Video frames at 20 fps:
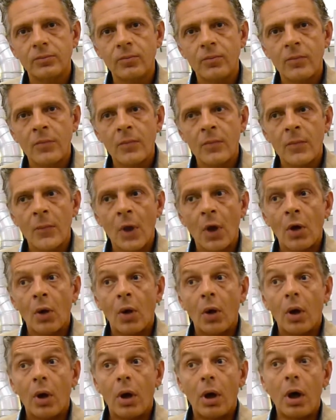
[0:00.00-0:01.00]

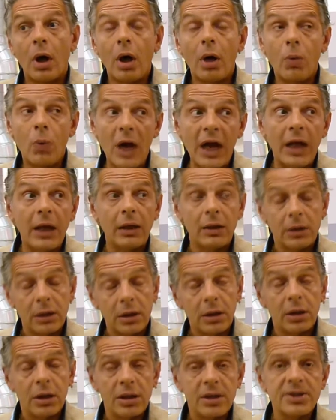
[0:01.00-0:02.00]
Oh, well,
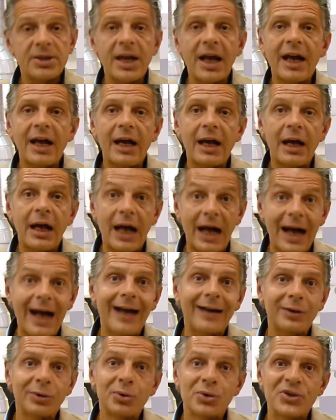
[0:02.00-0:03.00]
it's
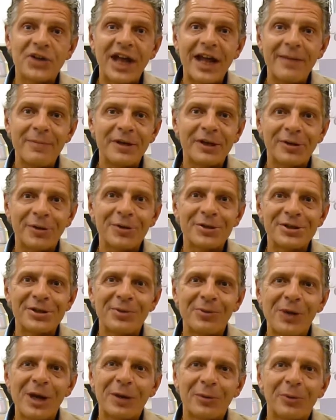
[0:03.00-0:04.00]
hard to say because
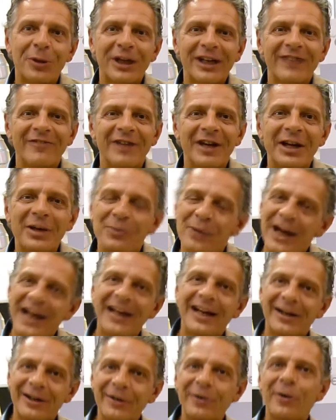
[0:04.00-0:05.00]
we are working very
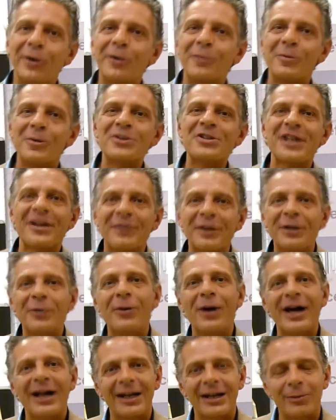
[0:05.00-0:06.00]
well almost
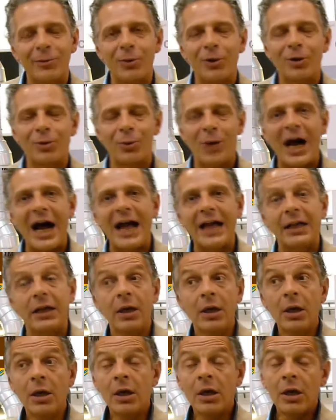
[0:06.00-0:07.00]
everywhere worldwide.
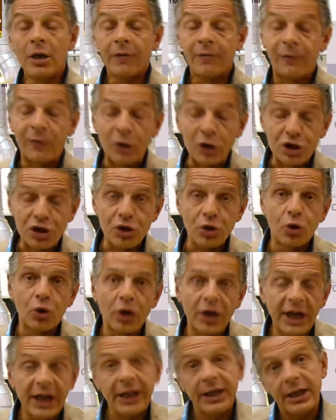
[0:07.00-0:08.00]
For
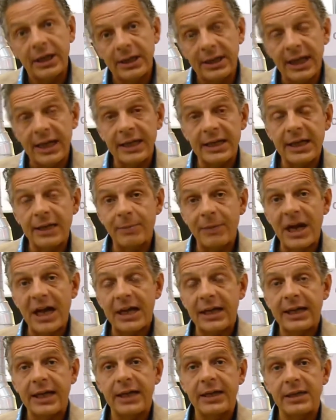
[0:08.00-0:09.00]
sure, the Italian
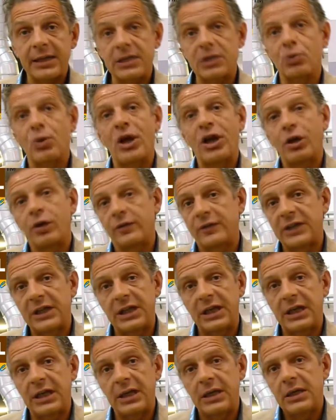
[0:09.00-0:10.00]
market is one of
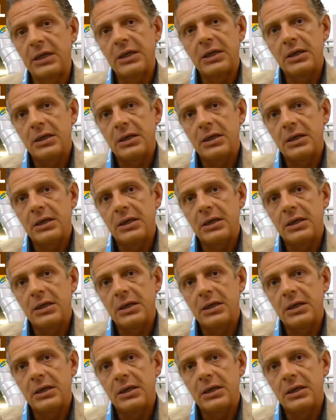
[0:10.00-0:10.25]
the